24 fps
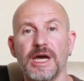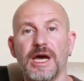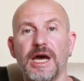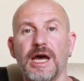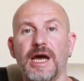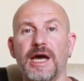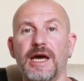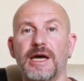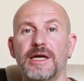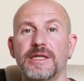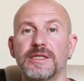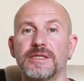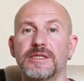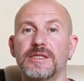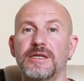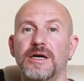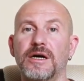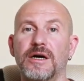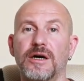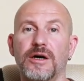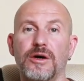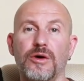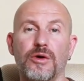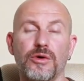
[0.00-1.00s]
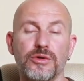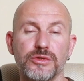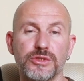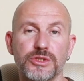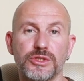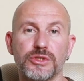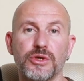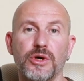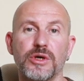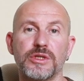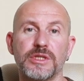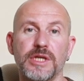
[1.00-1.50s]
And
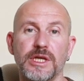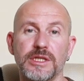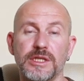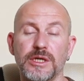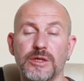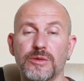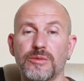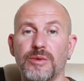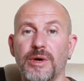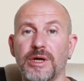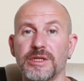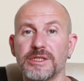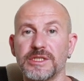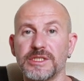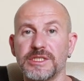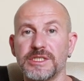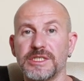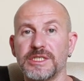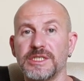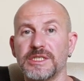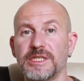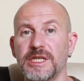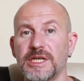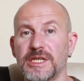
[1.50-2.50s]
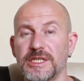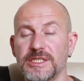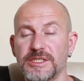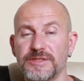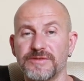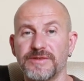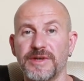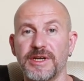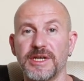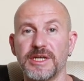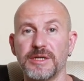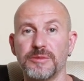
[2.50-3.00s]
also another quality that is
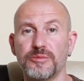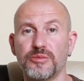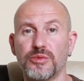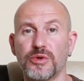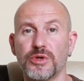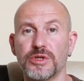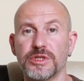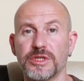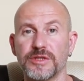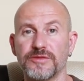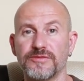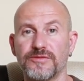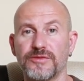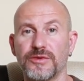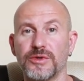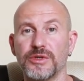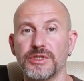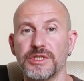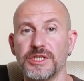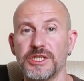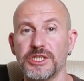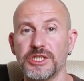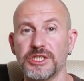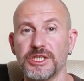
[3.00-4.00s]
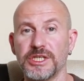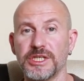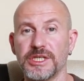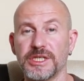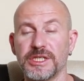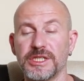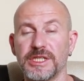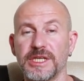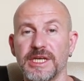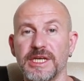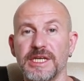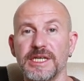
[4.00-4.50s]
very important for Yi Xing
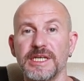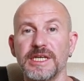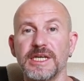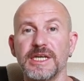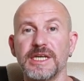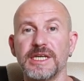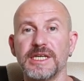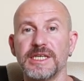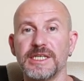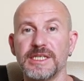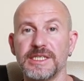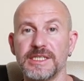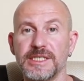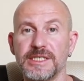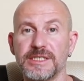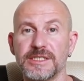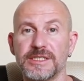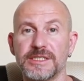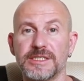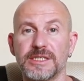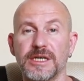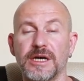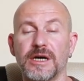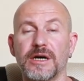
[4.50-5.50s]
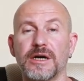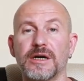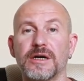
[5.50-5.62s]
clay is